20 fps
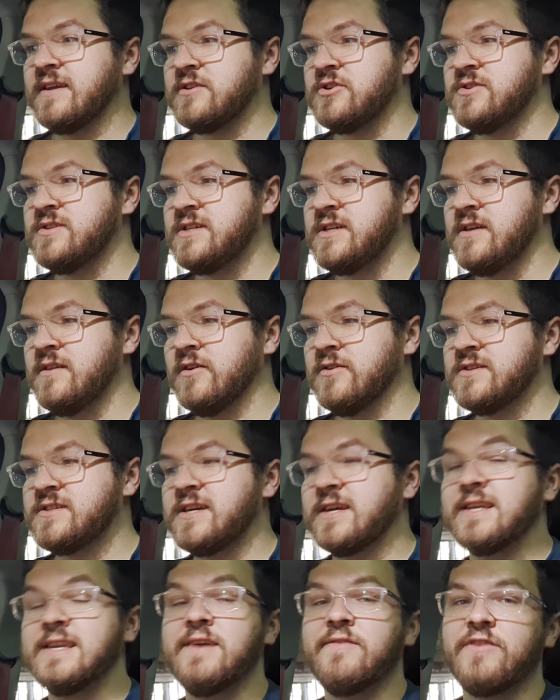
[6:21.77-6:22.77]
that you see those
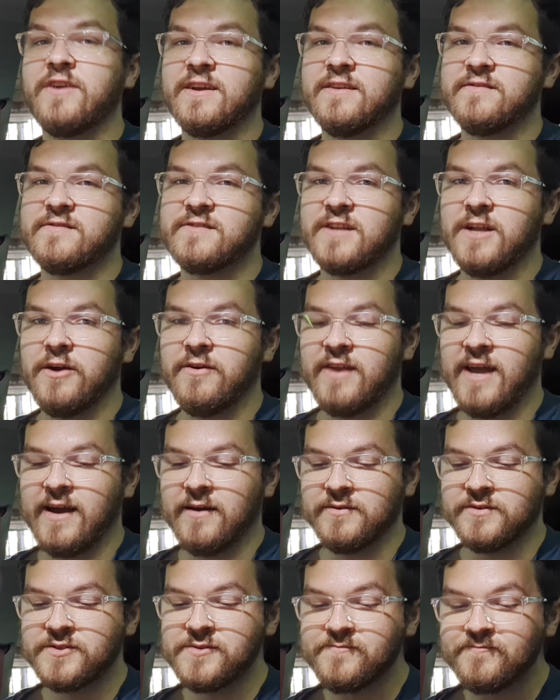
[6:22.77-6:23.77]
significant
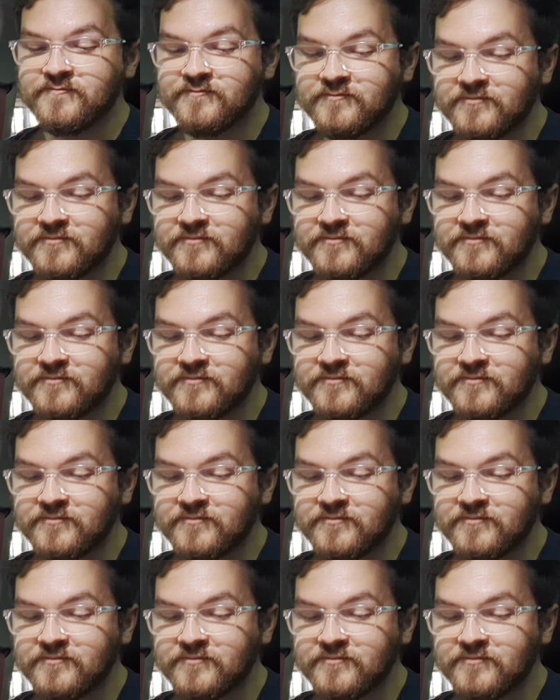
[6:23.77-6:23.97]
slowdowns.